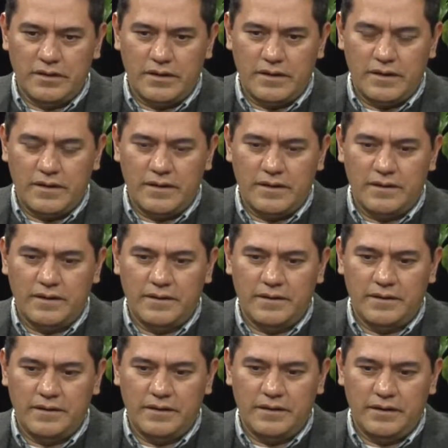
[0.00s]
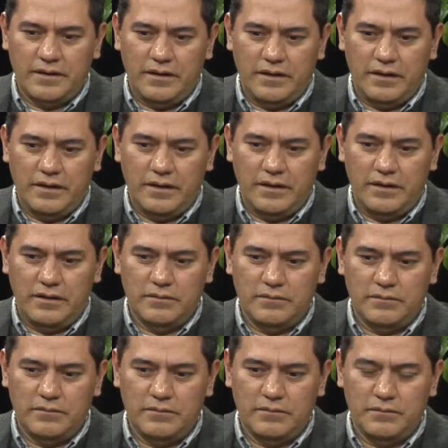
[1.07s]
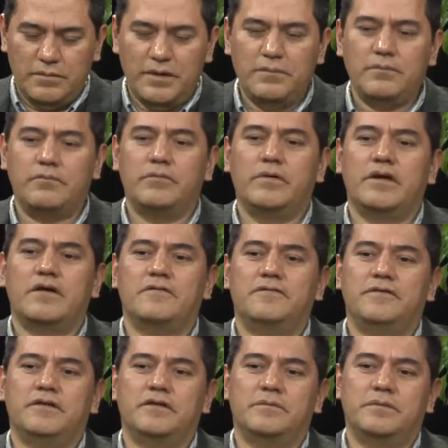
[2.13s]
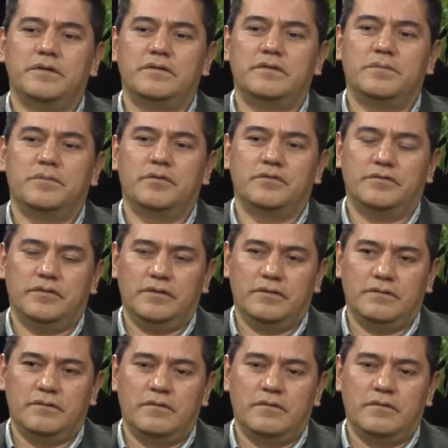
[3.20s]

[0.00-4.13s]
and being without fear of being deported.